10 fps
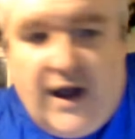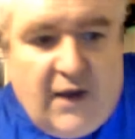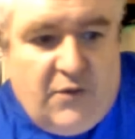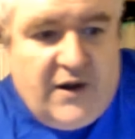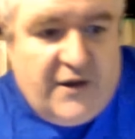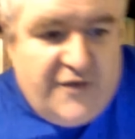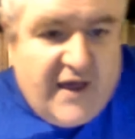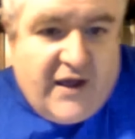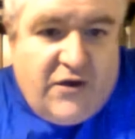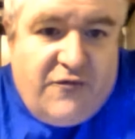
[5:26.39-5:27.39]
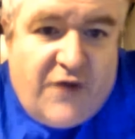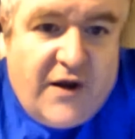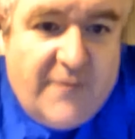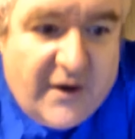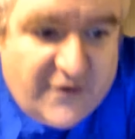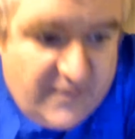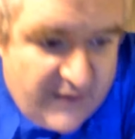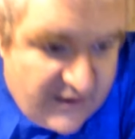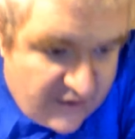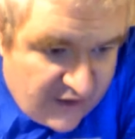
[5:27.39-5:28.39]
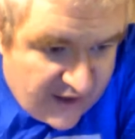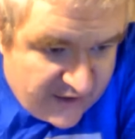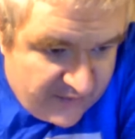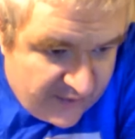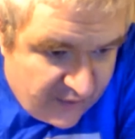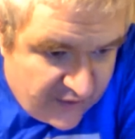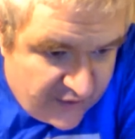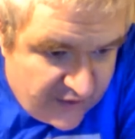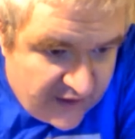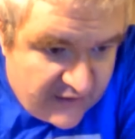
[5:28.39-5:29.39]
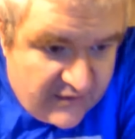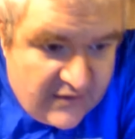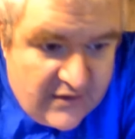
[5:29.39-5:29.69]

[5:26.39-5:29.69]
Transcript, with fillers: I wanted to thank you very much. It means a lot to me what you did,